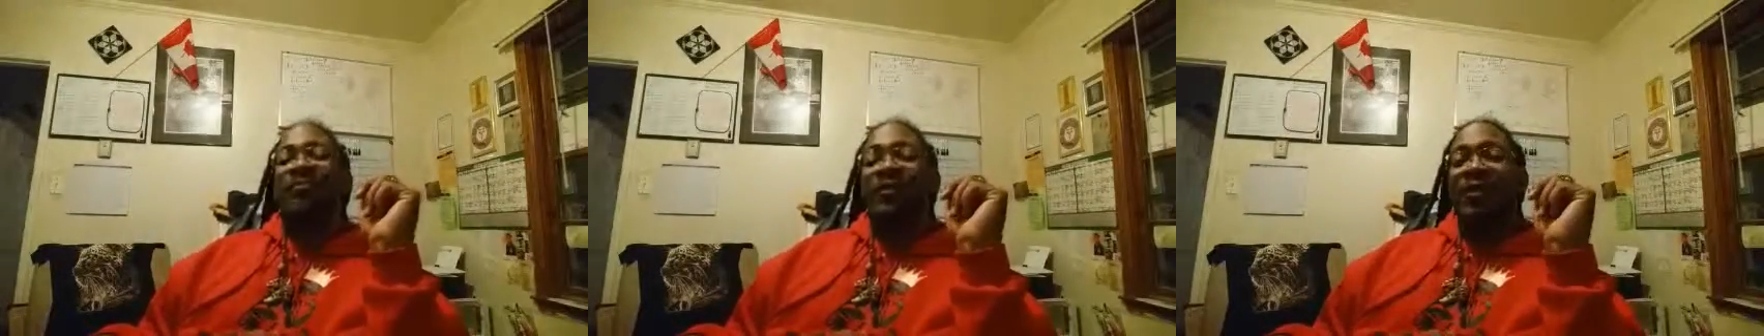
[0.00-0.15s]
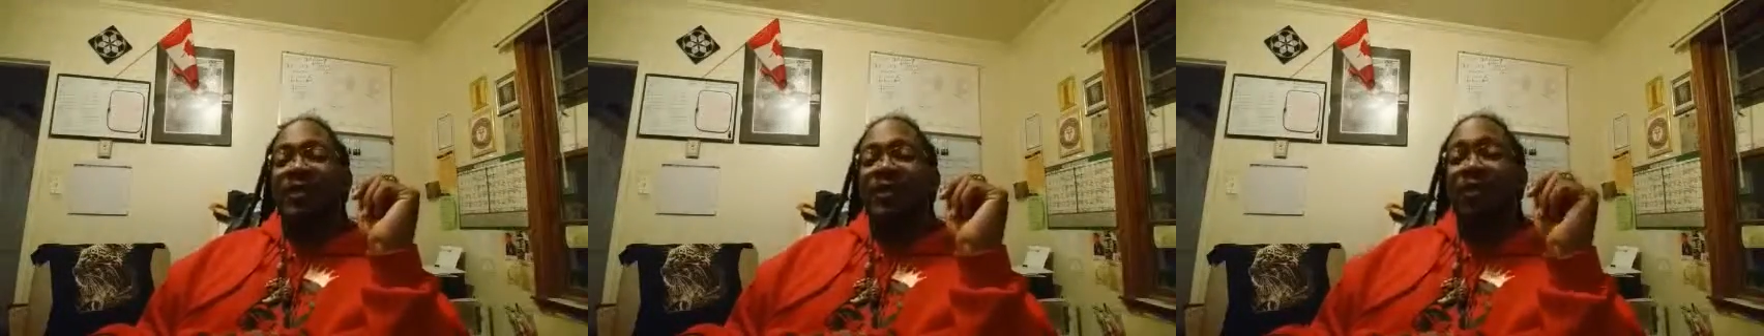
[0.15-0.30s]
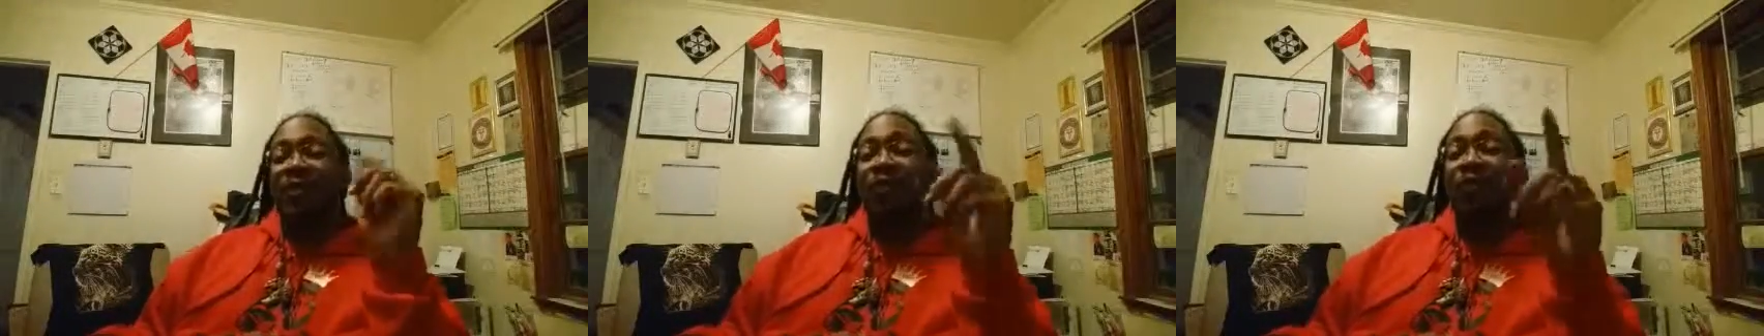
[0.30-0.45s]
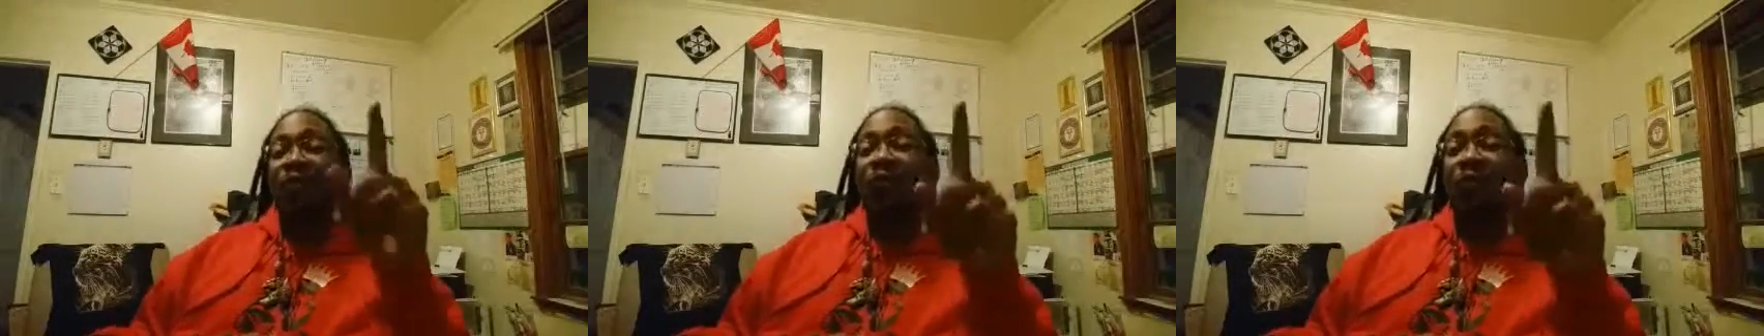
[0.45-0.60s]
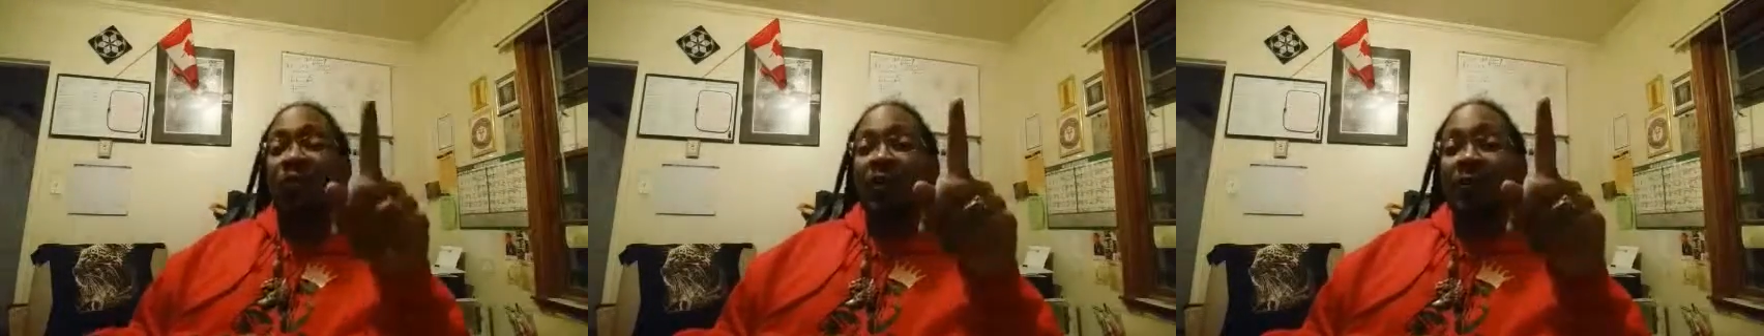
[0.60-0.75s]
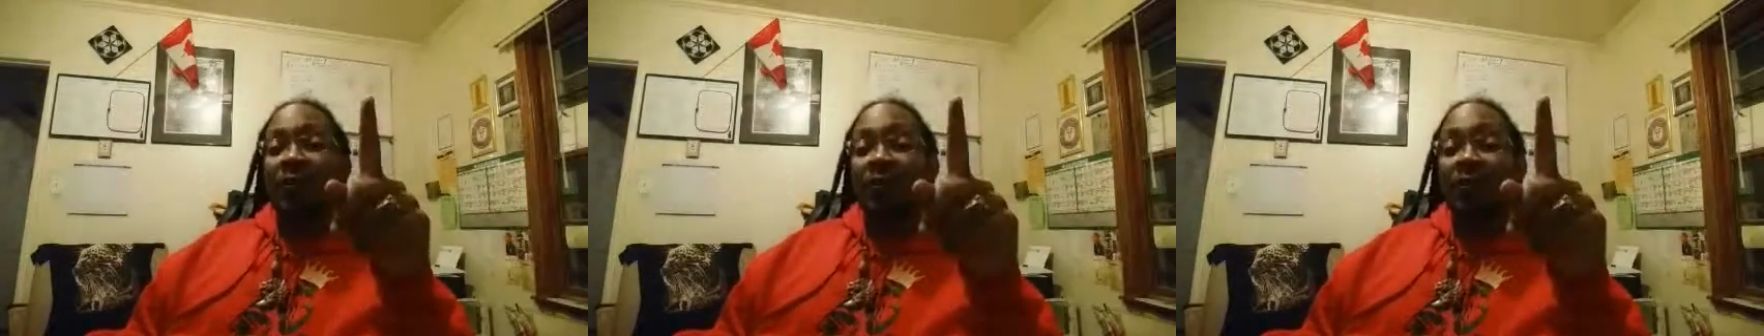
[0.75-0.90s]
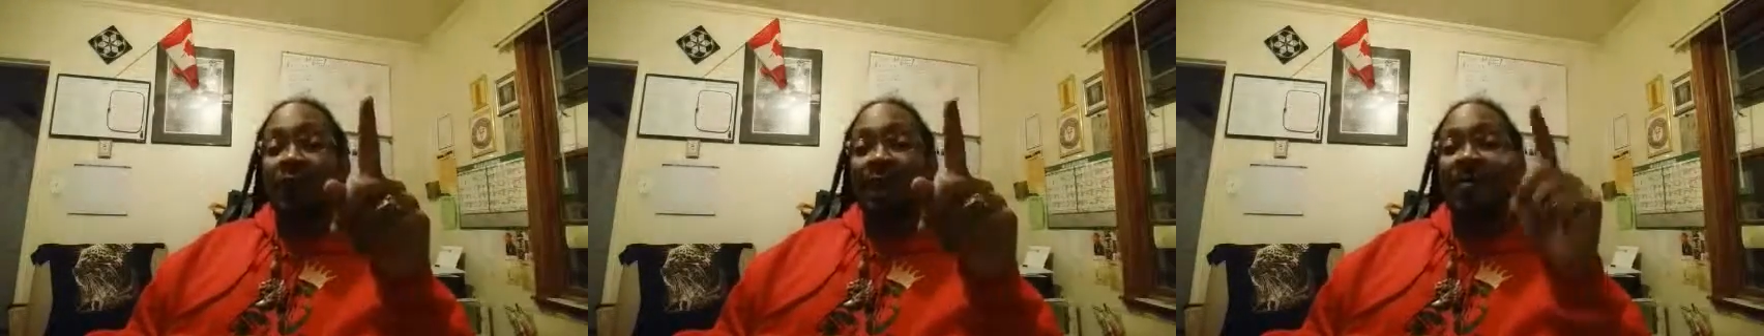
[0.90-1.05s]
Yep. One
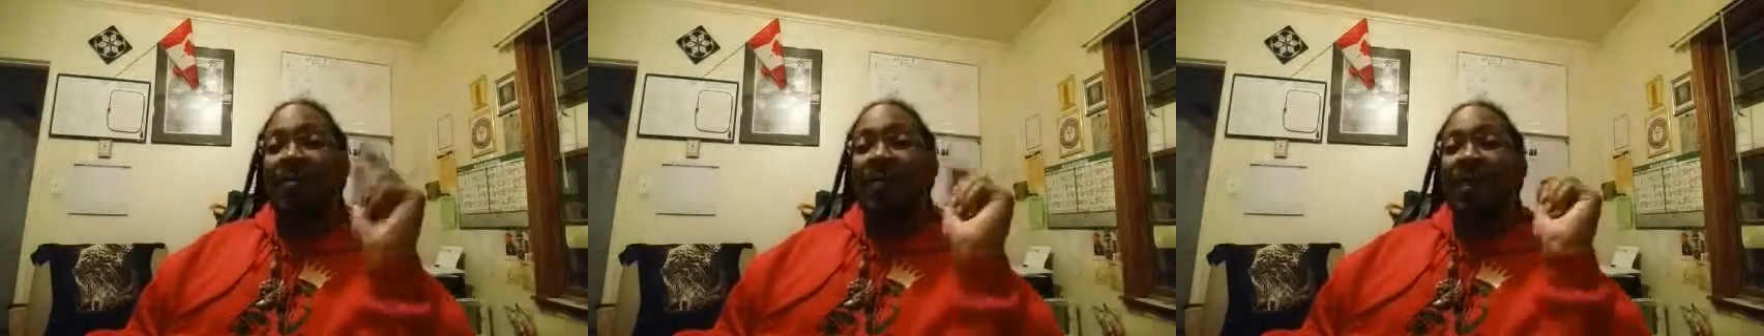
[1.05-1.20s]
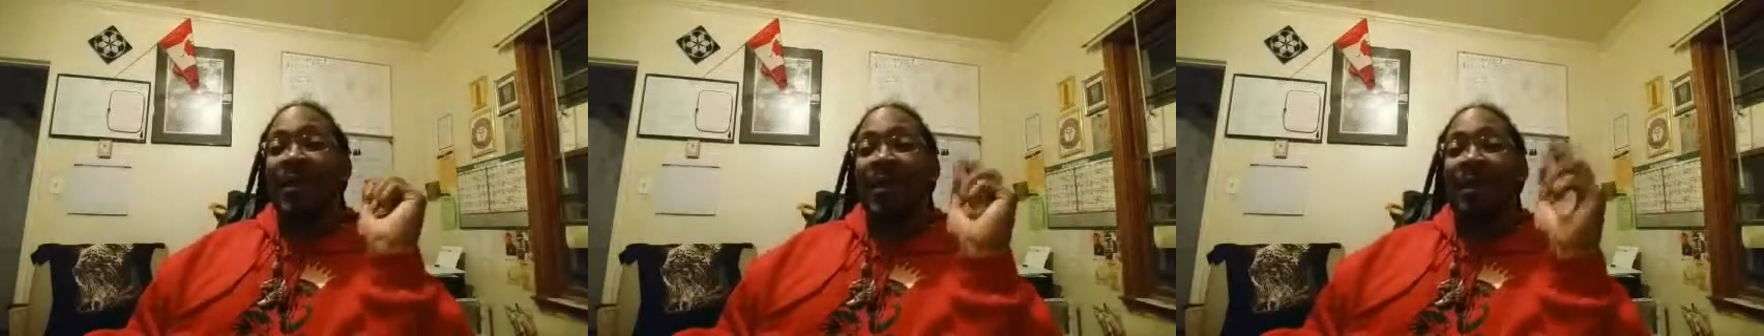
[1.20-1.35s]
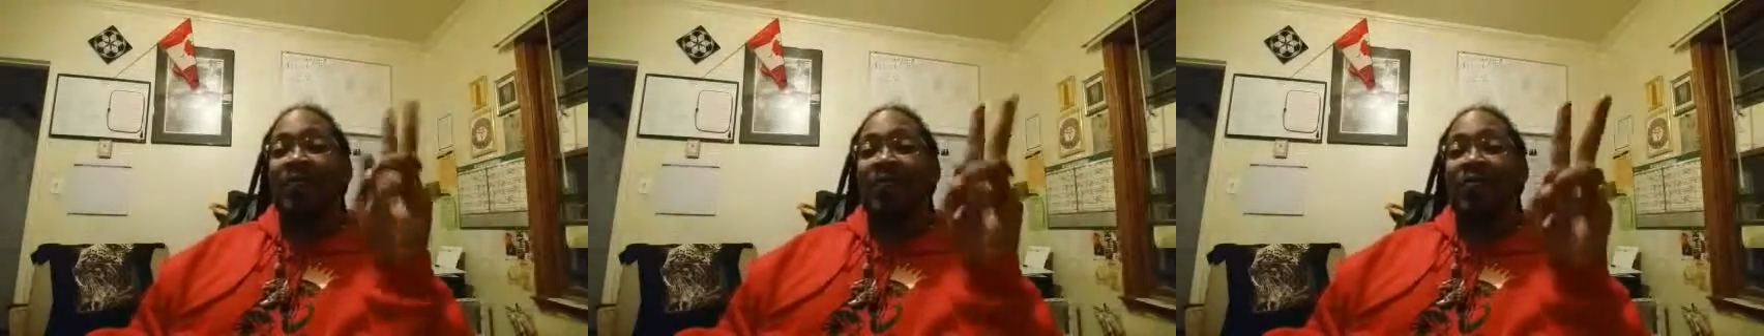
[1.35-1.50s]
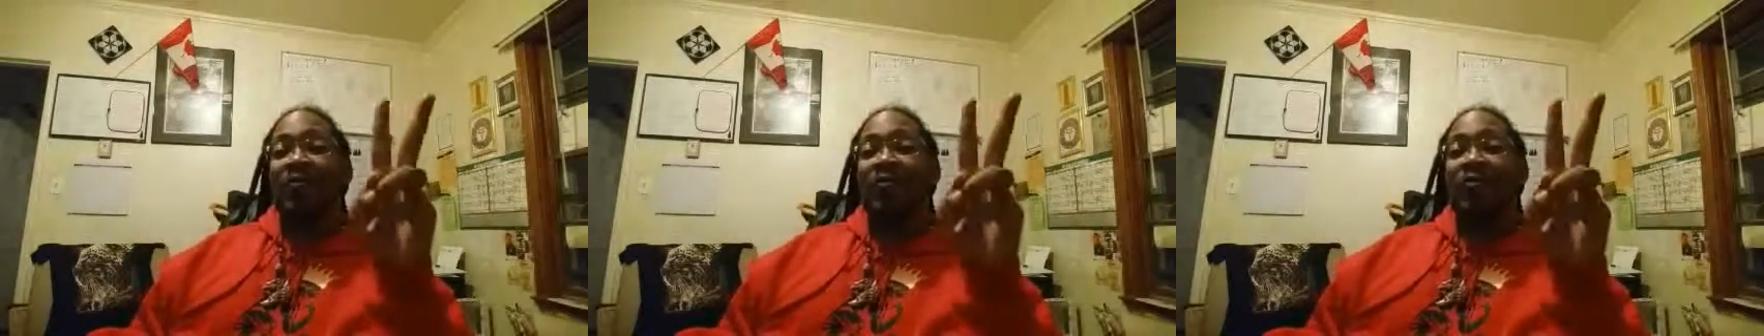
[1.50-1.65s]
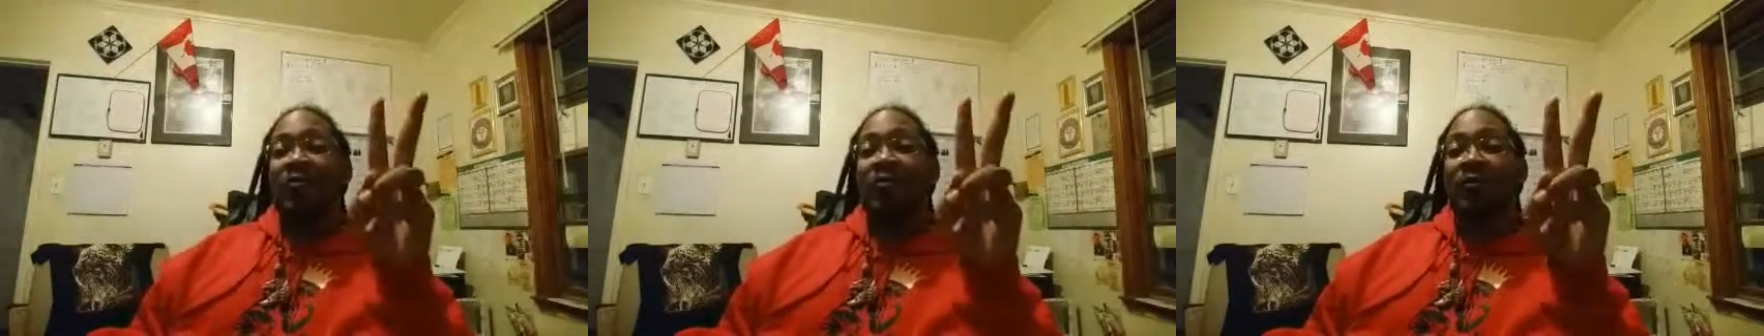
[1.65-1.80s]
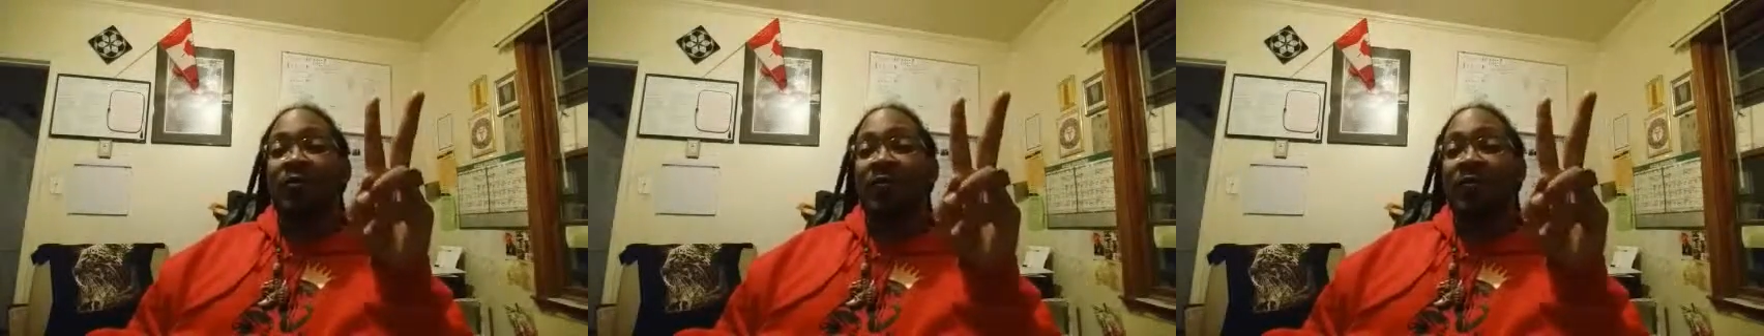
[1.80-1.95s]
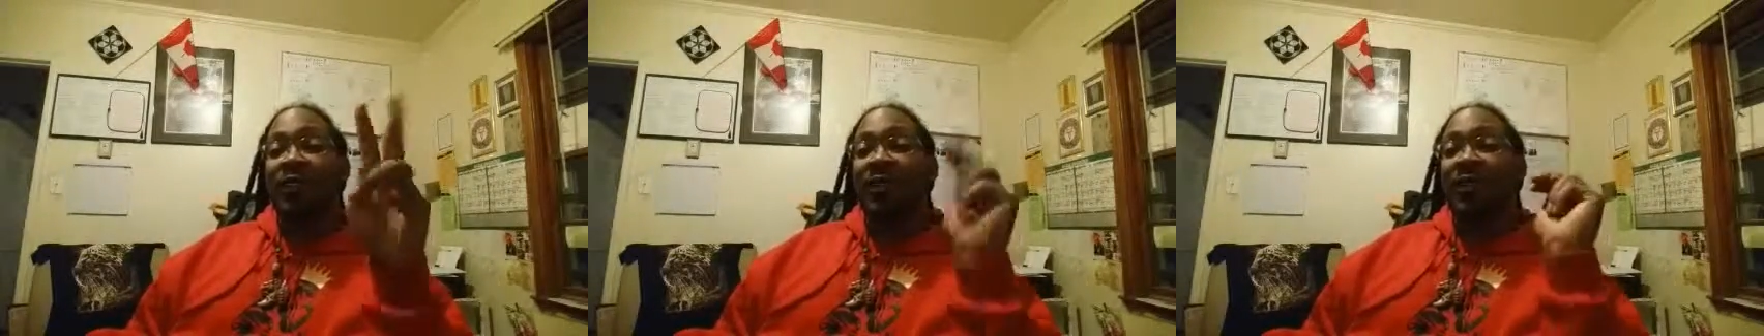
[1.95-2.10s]
is for amen. Two
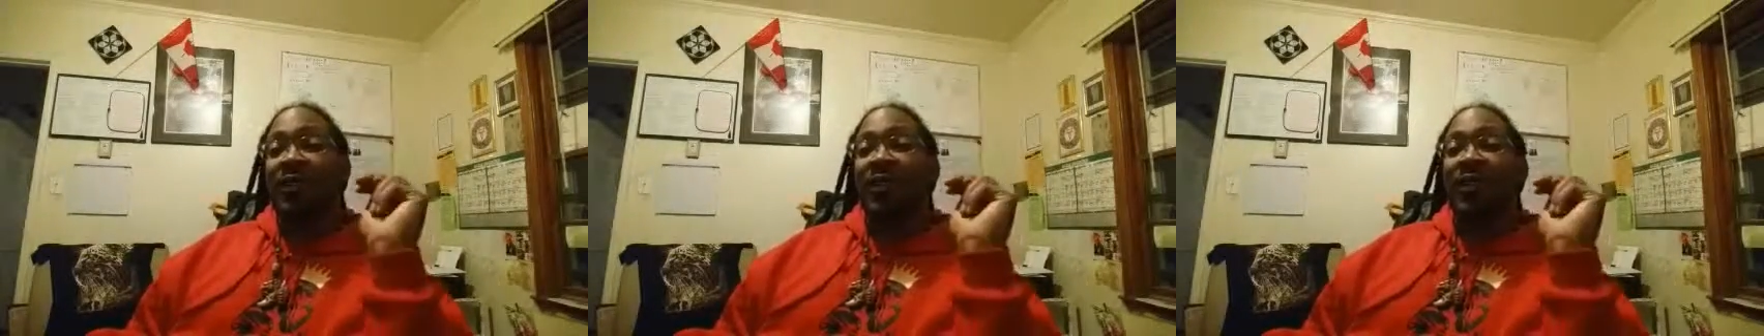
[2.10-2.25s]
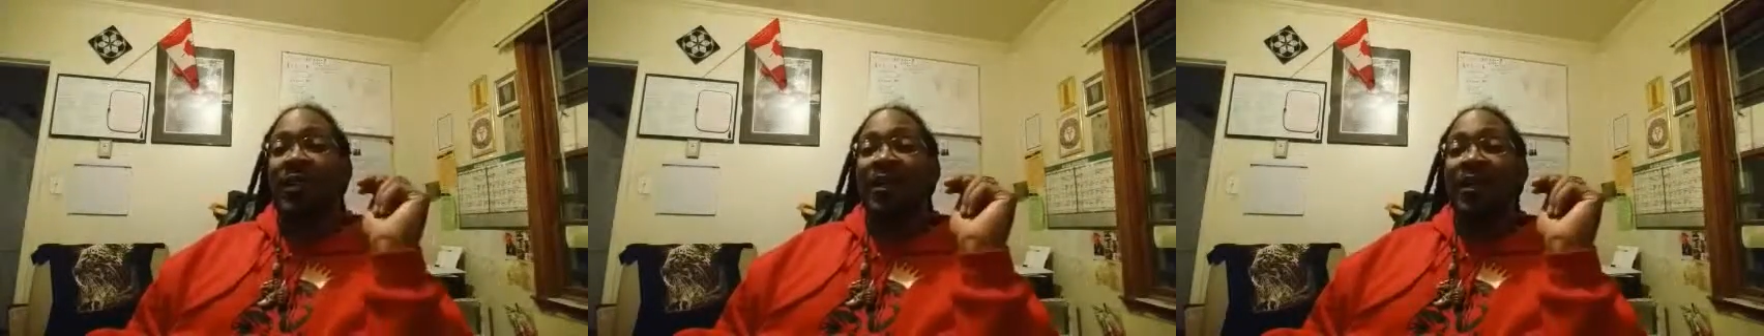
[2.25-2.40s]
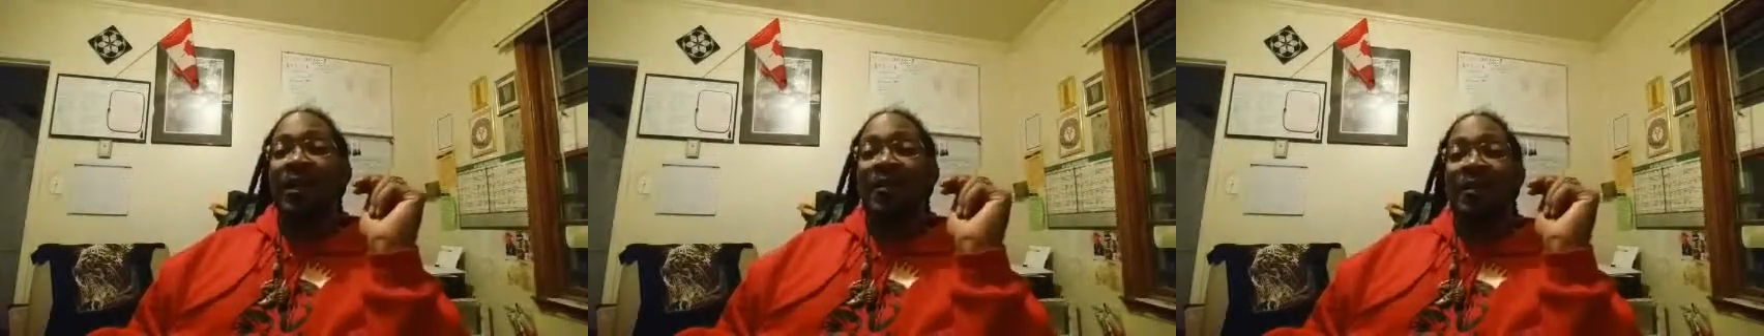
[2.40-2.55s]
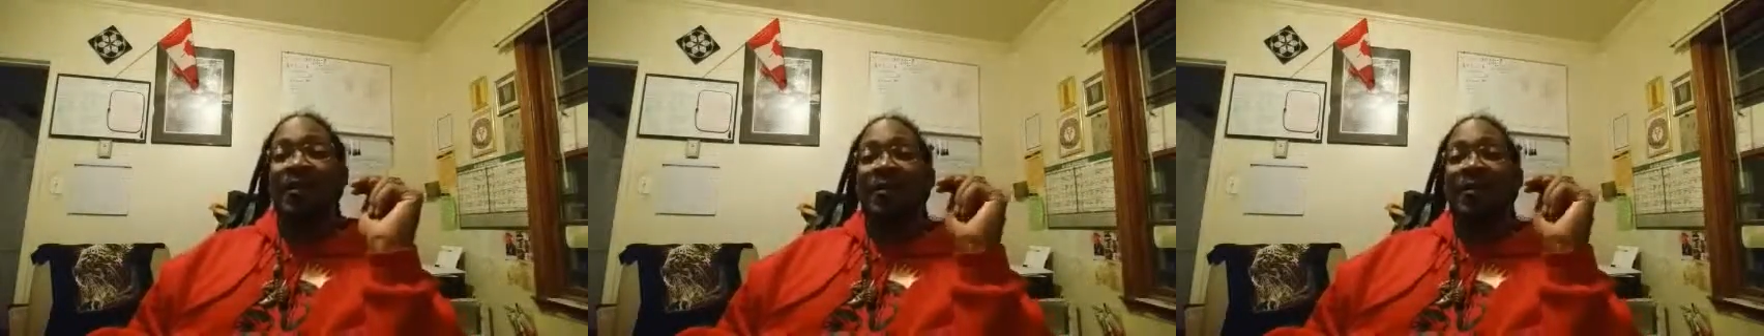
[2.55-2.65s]
is for shut the hell